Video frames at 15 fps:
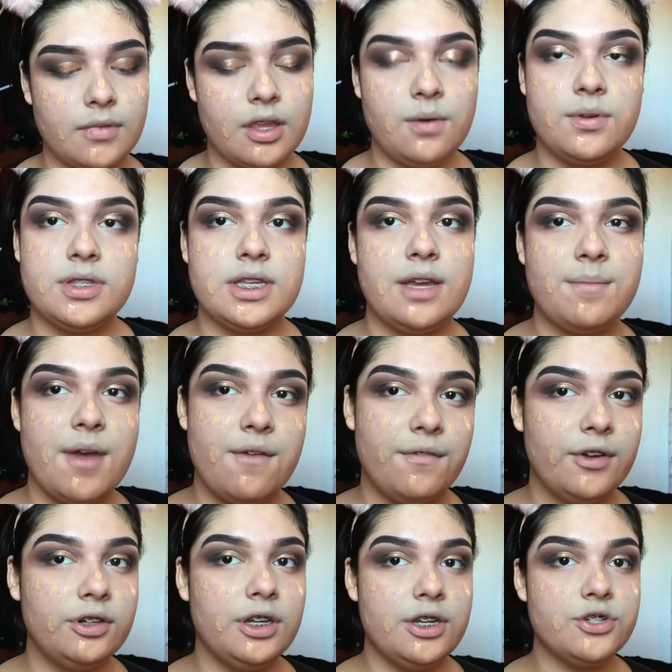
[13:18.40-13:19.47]
Once I have my
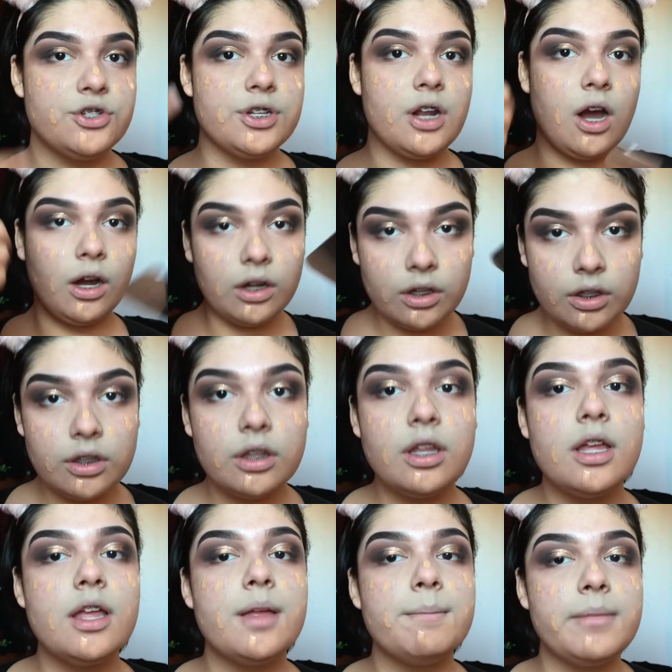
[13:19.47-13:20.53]
foundation all
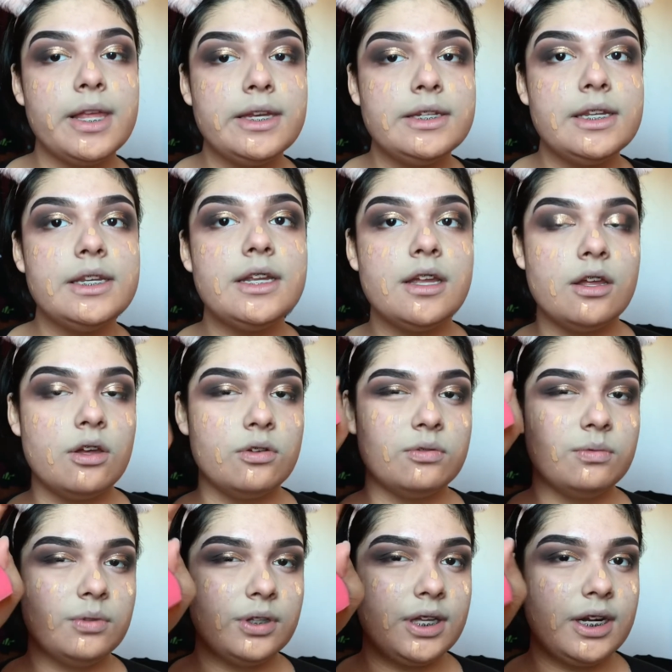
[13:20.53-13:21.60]
blended,
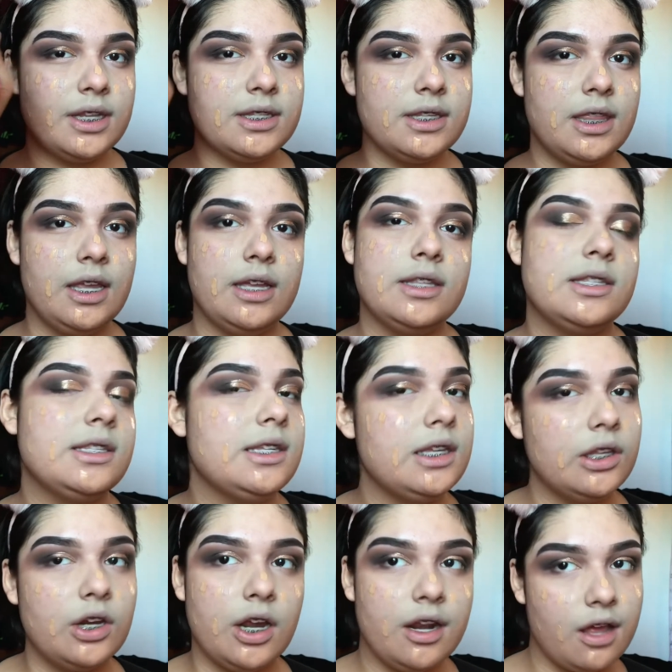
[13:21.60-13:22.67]
we'll get into the
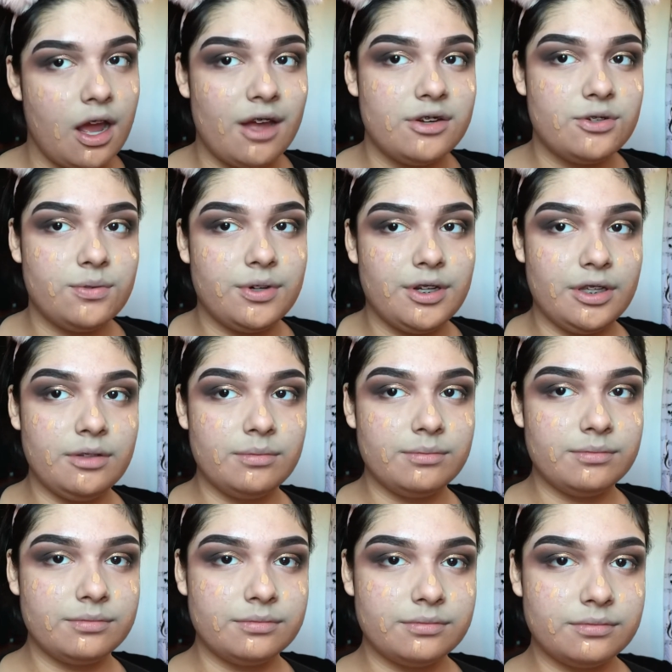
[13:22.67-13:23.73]
concealer and contouring.
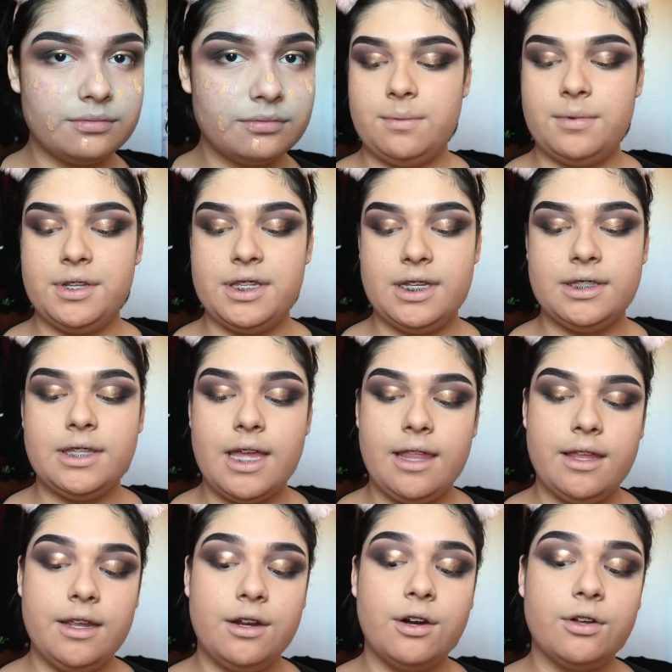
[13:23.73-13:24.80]
I'm going to take the
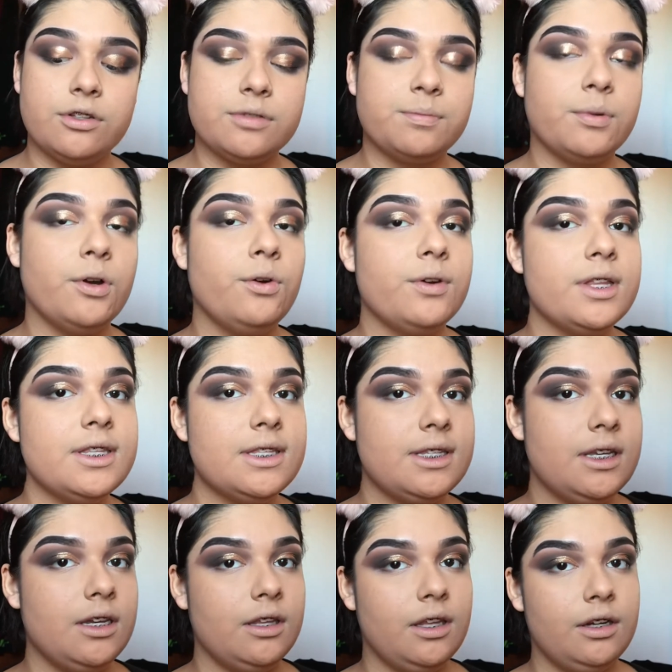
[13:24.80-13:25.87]
LA Girls Pro
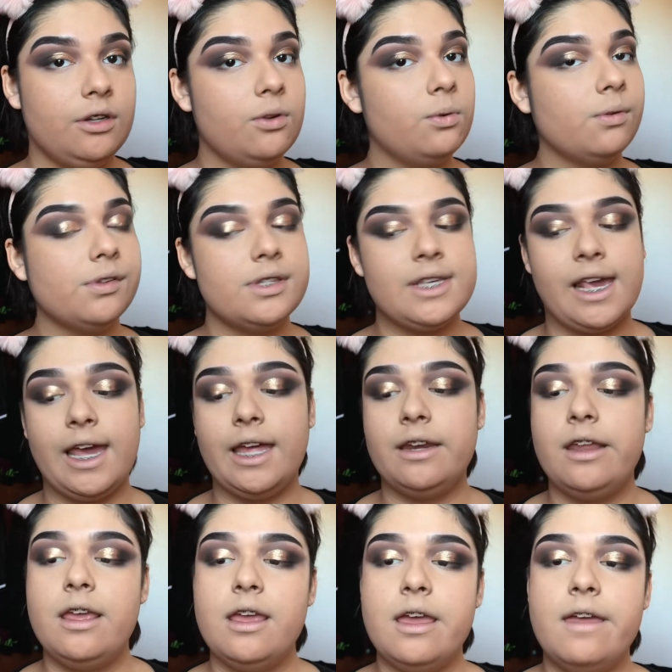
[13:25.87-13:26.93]
Conceal in Cool
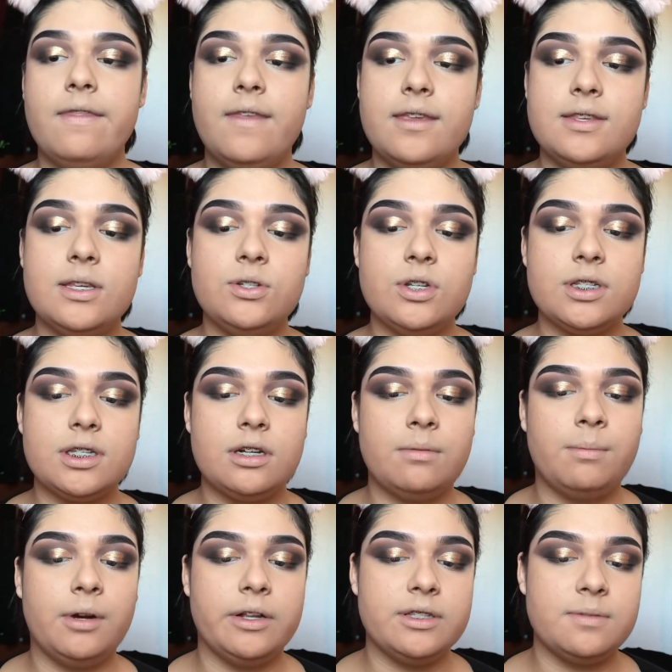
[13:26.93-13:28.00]
Tan. This is just going
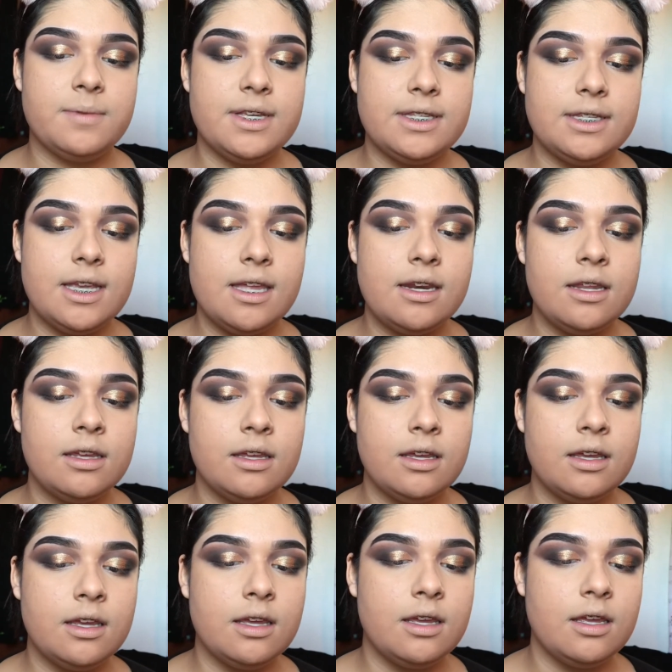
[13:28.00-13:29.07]
to bronze my skin.
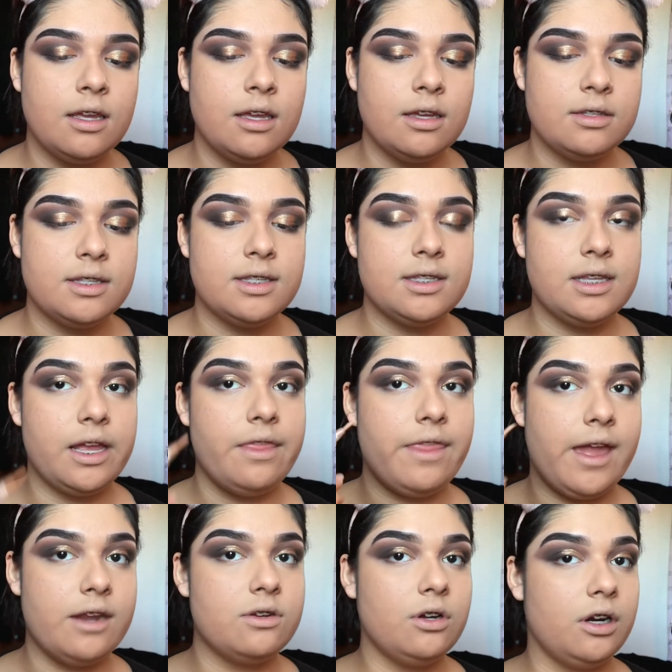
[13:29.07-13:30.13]
It's not
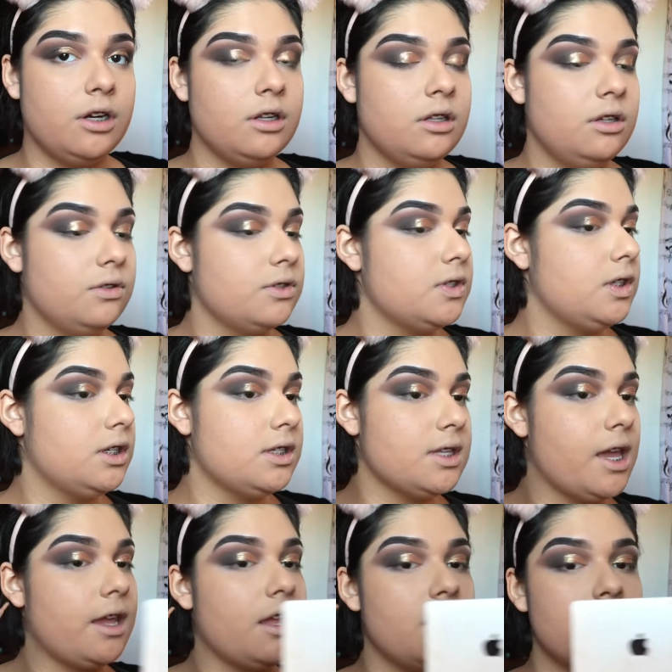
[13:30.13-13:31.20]
that dark, and you'll see in a
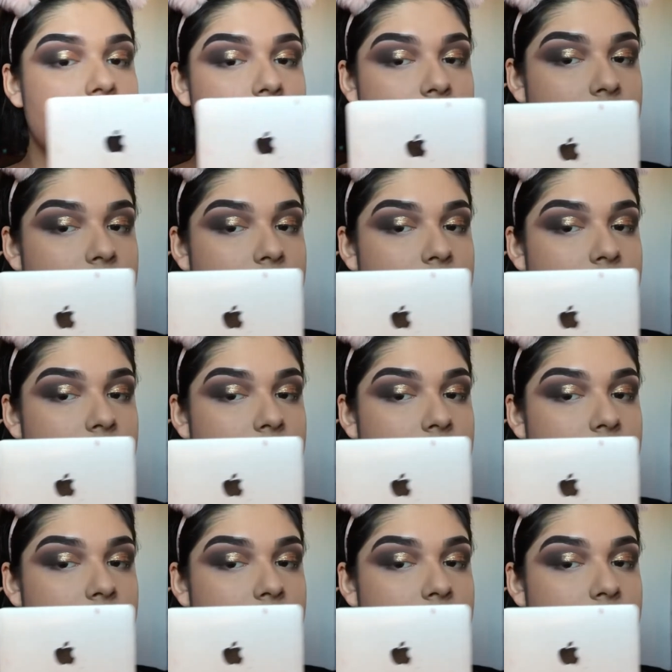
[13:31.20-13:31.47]
second.